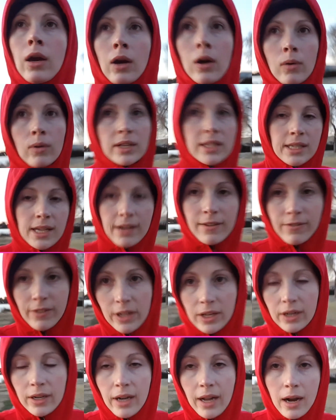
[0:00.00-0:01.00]
once I
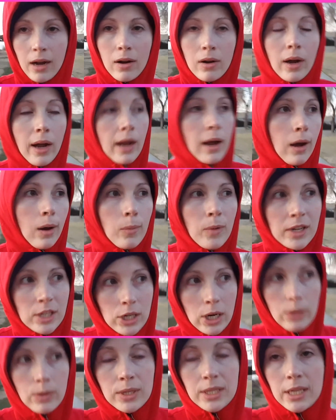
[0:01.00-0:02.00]
figured out how much
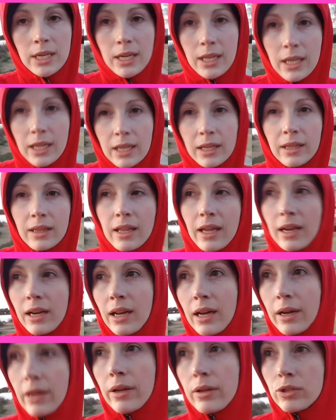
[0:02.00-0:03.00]
I was eating, then
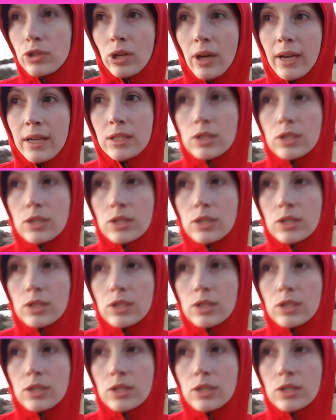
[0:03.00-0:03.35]
I tried